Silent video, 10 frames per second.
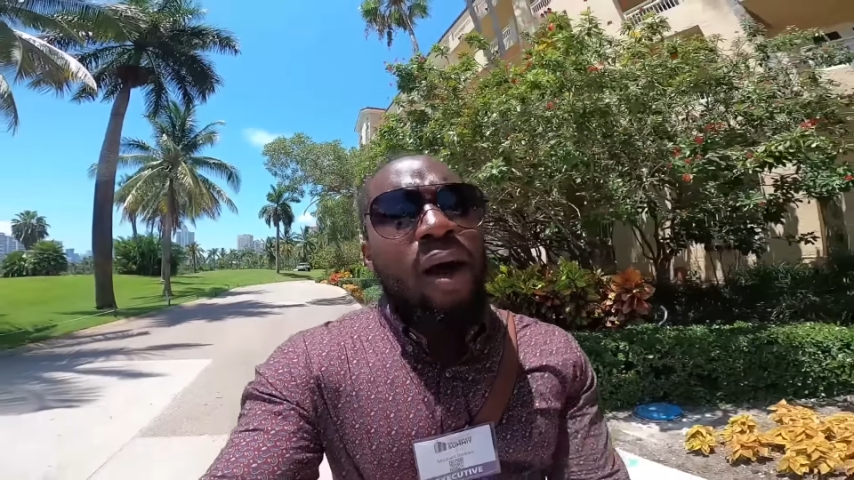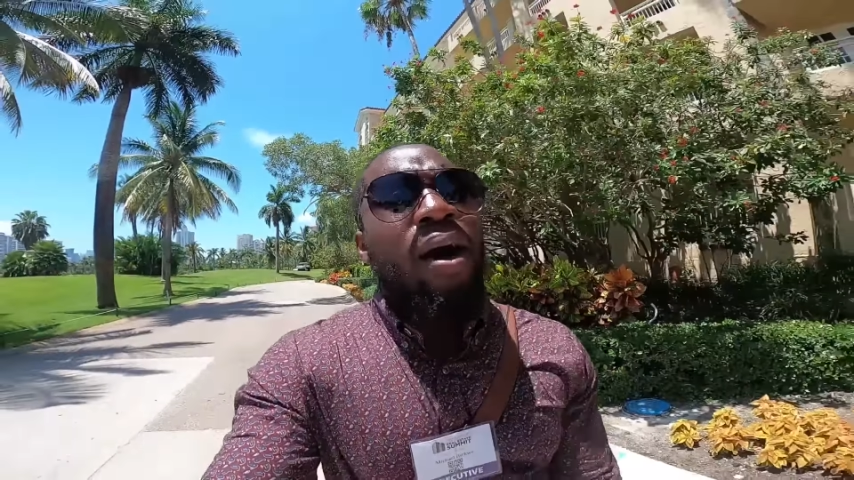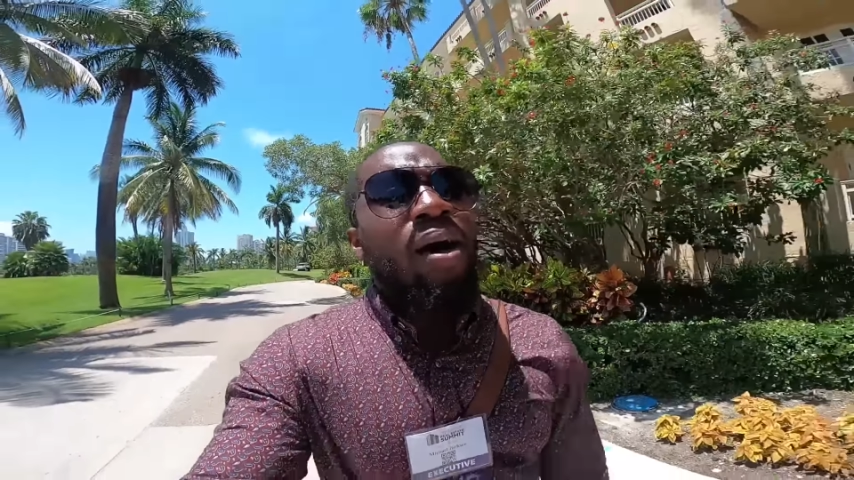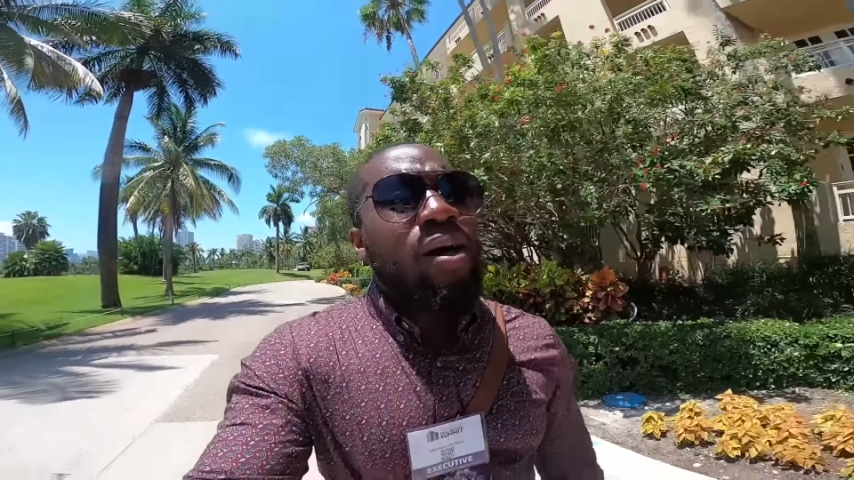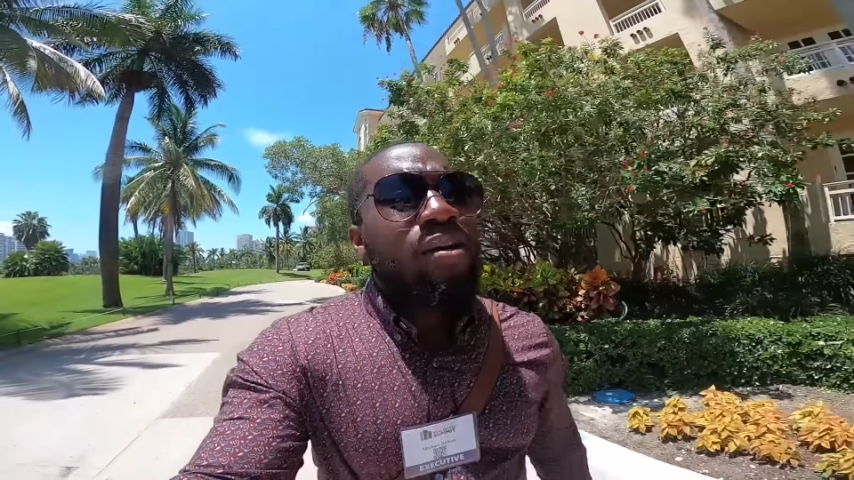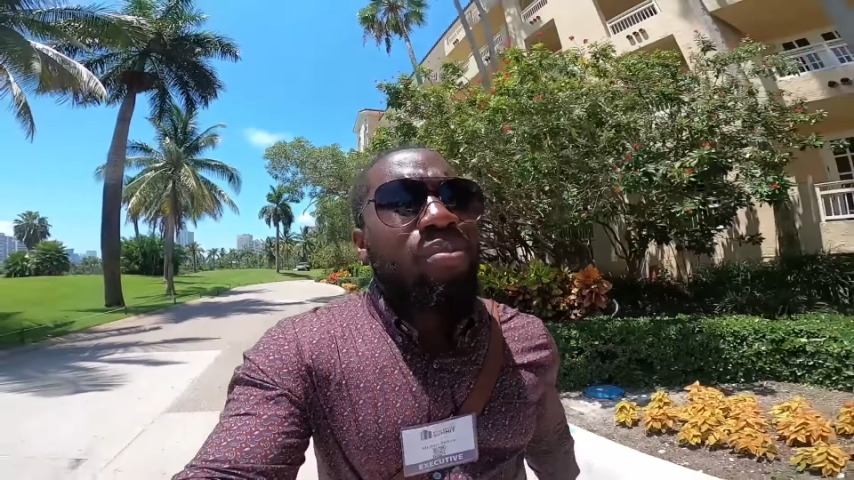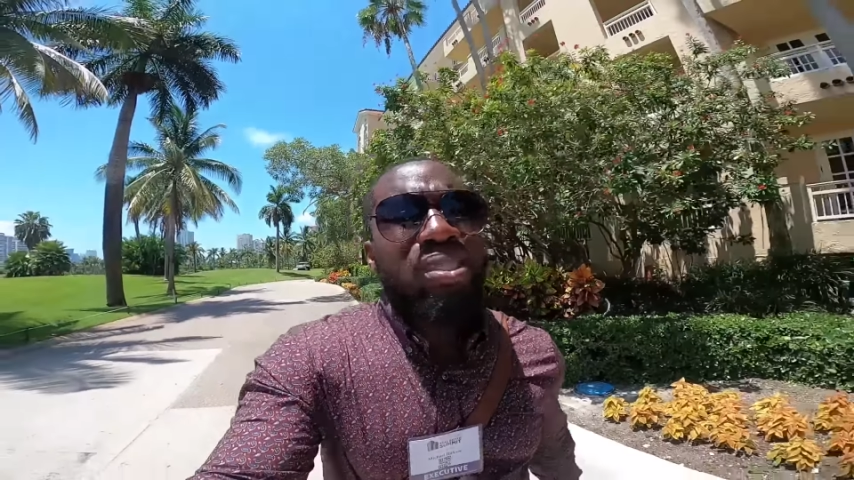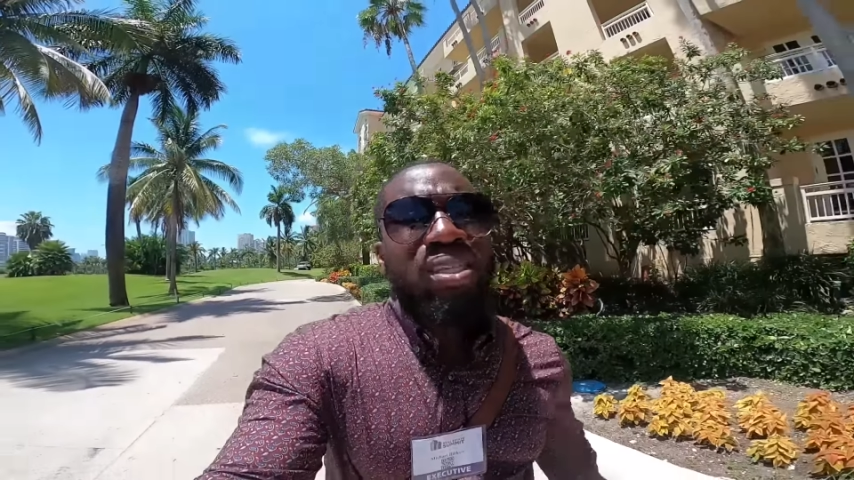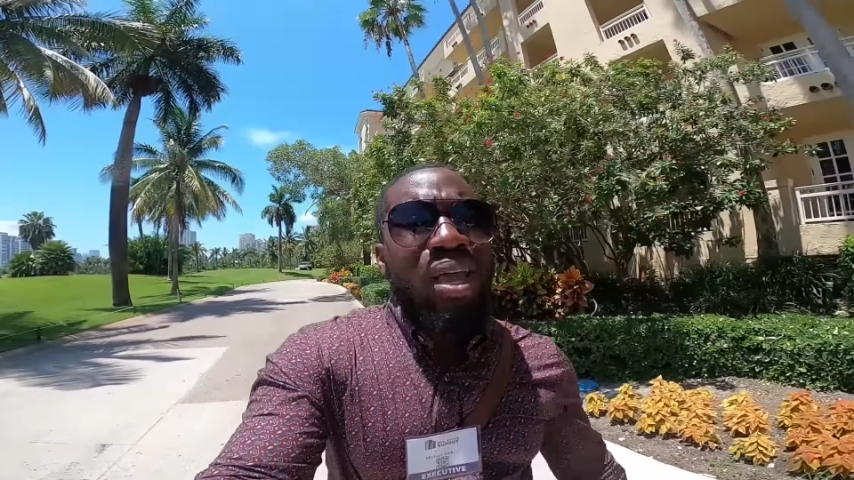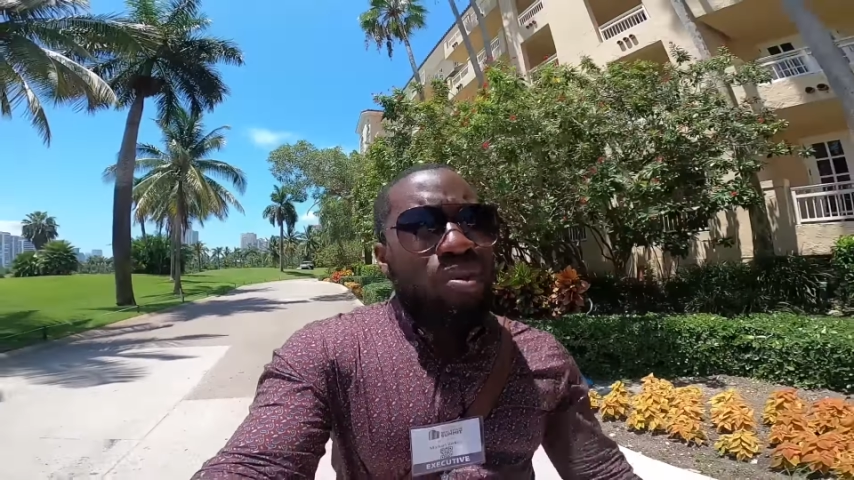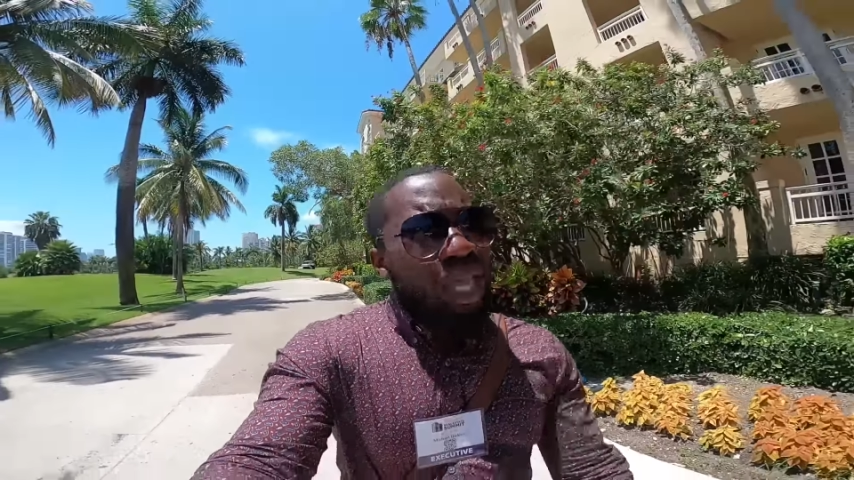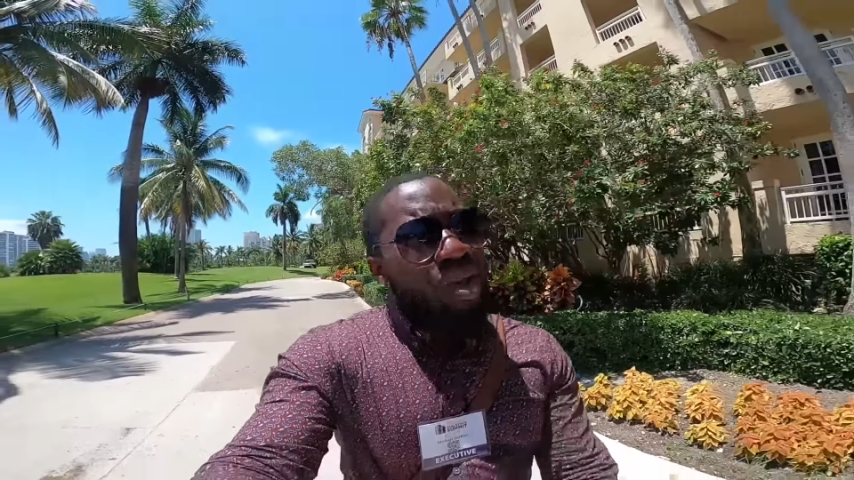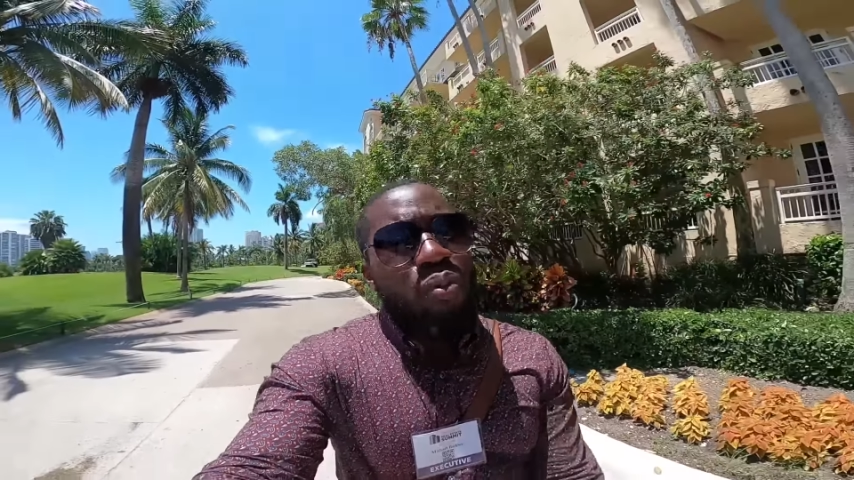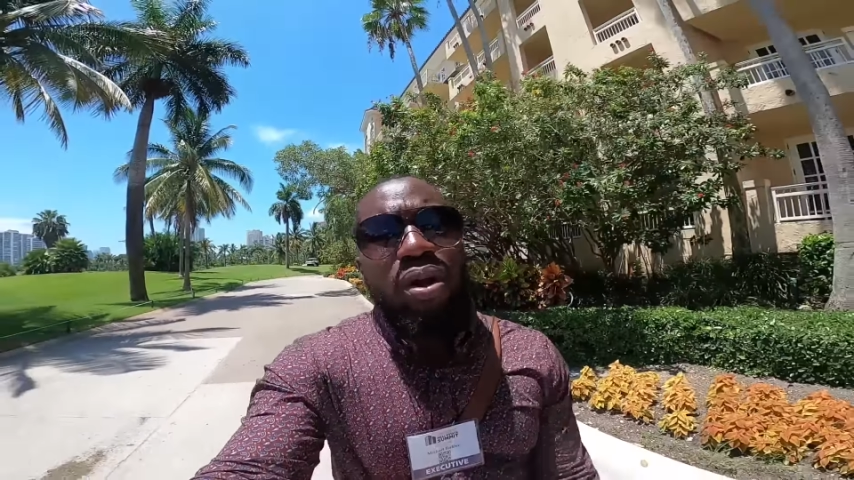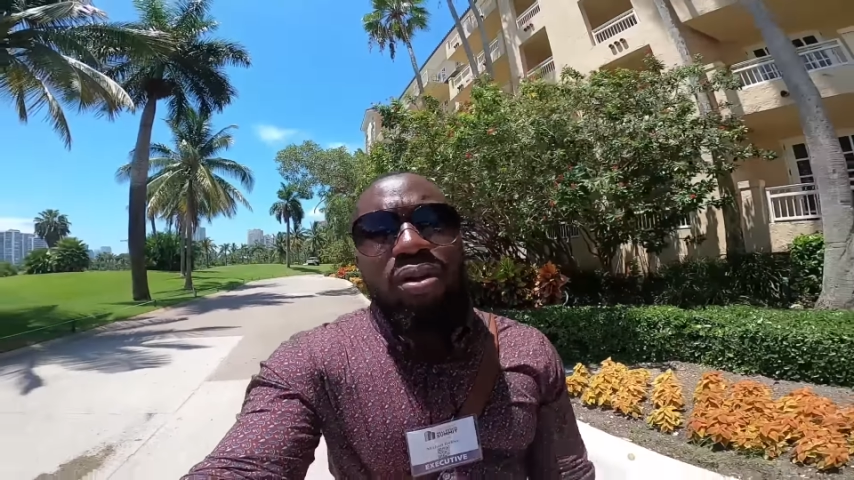But today was
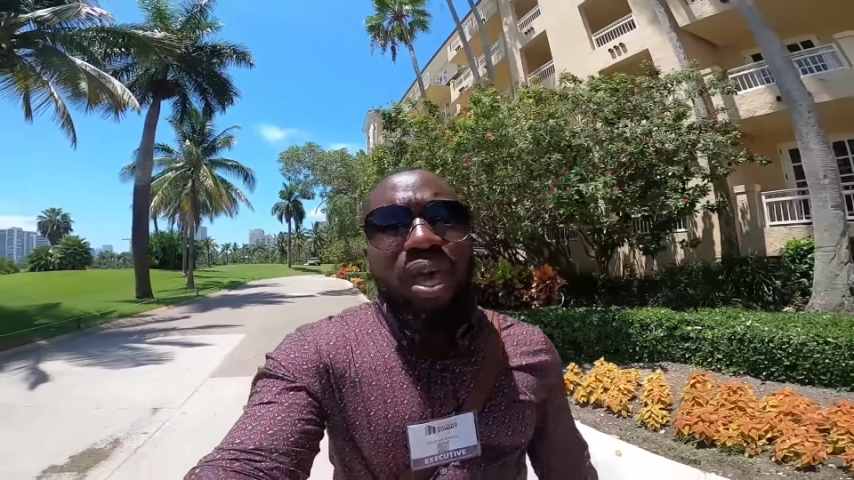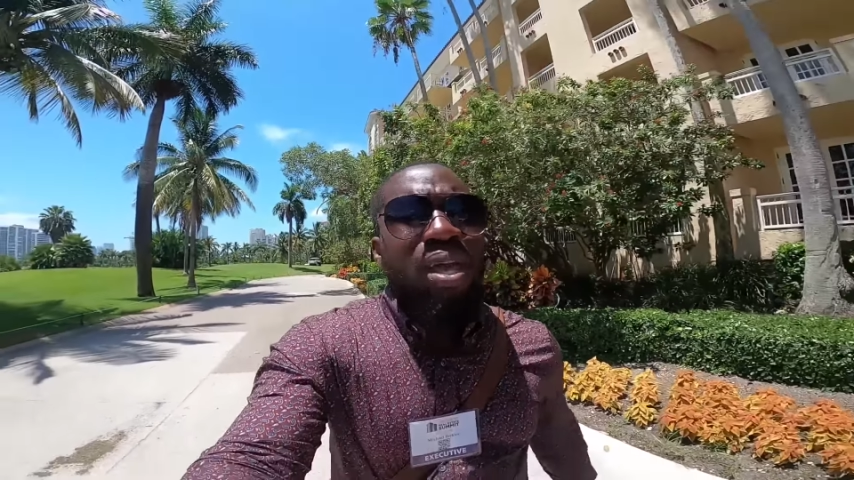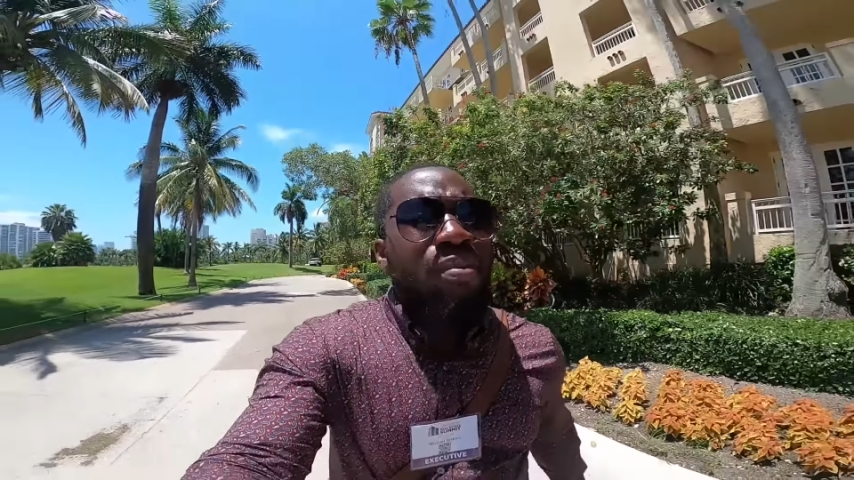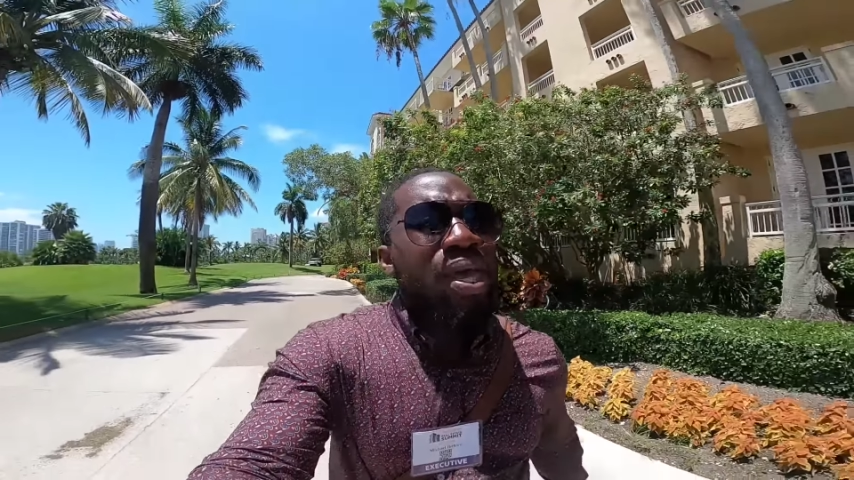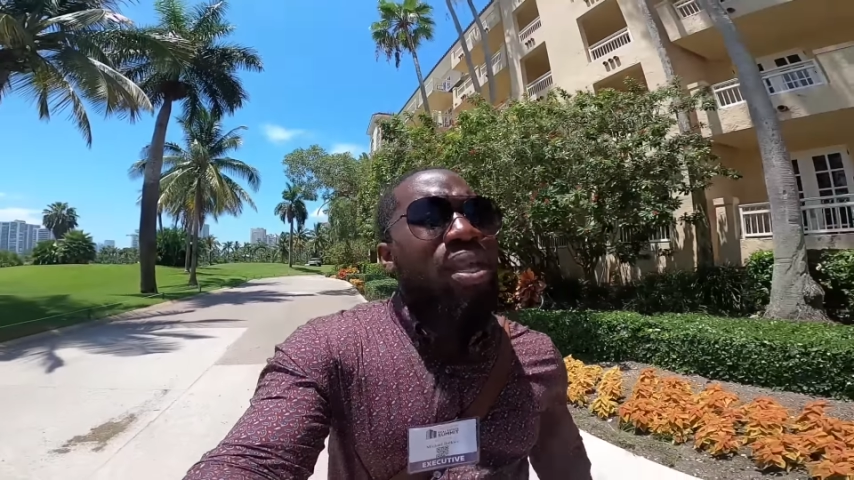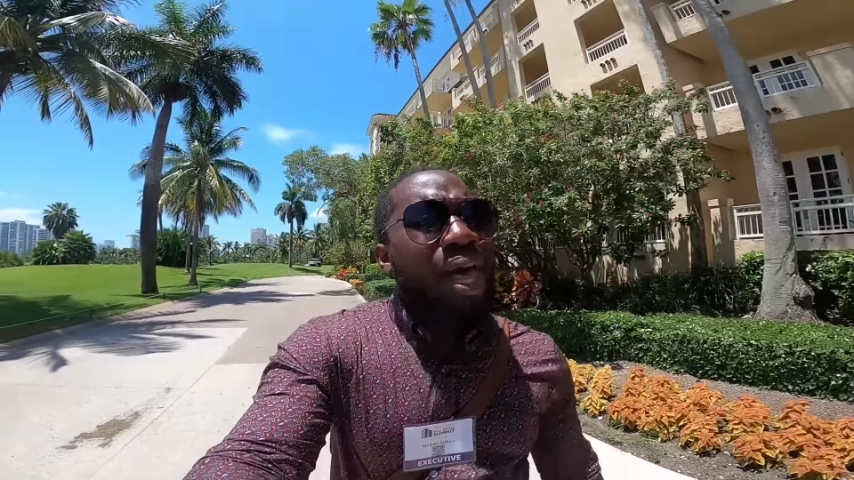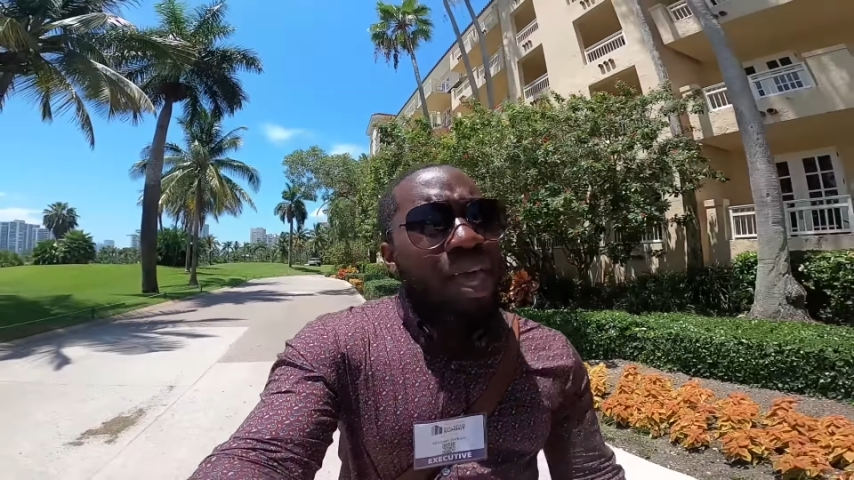like a weird day, man.